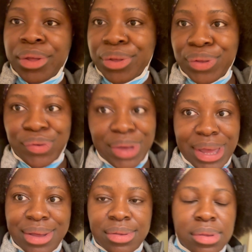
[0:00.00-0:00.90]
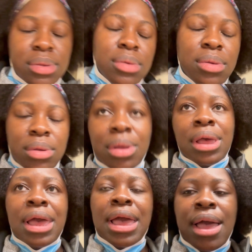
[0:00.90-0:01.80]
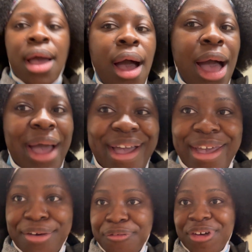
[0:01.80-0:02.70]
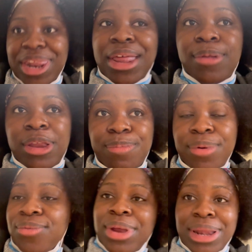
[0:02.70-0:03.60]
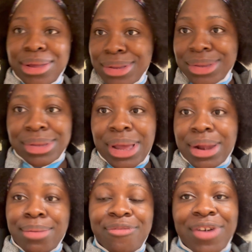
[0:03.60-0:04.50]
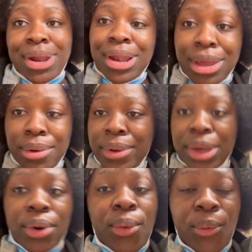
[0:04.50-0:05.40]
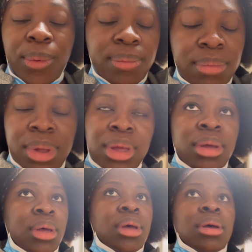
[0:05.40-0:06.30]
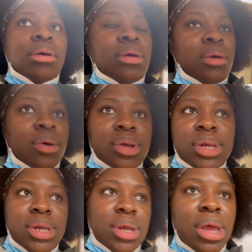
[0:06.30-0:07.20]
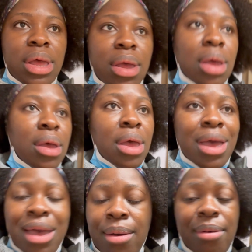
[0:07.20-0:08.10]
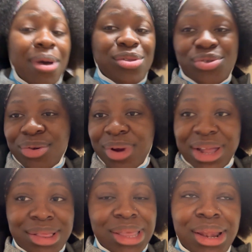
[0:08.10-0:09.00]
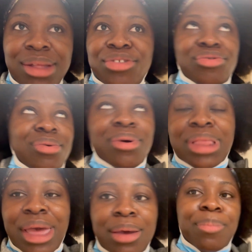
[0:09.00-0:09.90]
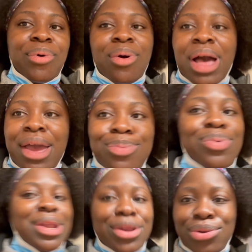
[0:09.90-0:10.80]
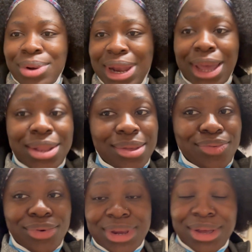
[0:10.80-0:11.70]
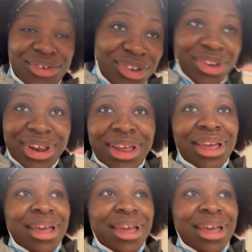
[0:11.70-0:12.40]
You guys, I have finally been released and I'm finally going home. Gosh, I'm about to rant a little, like, but I really don't like this rotation.